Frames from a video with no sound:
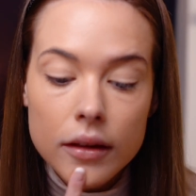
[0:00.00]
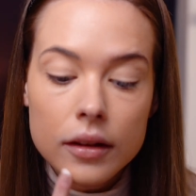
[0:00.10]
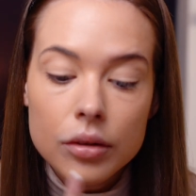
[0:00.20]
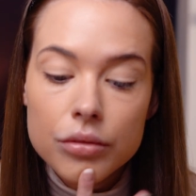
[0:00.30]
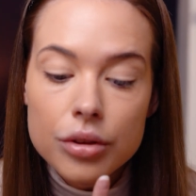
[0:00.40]

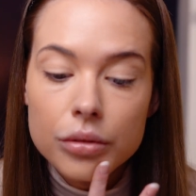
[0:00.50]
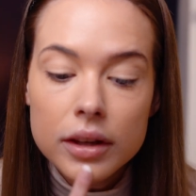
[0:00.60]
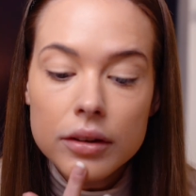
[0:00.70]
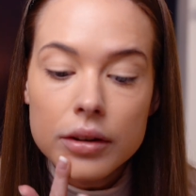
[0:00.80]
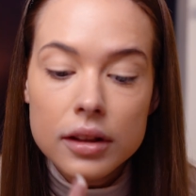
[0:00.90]
And also
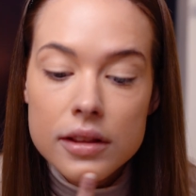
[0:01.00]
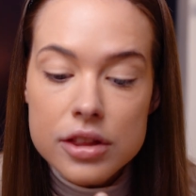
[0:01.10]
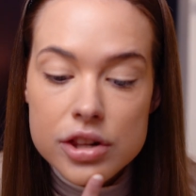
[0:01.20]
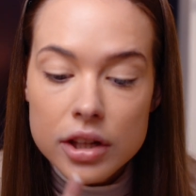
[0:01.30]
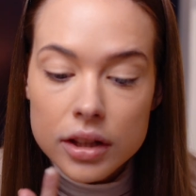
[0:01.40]
here at the
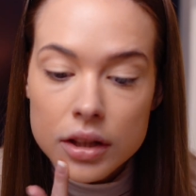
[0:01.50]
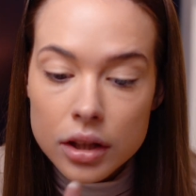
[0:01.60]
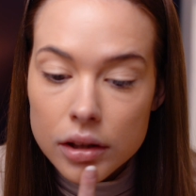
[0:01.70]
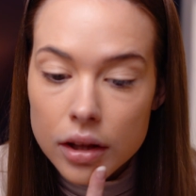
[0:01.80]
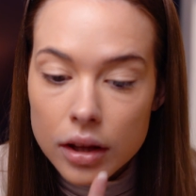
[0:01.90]

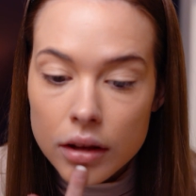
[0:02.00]
chin.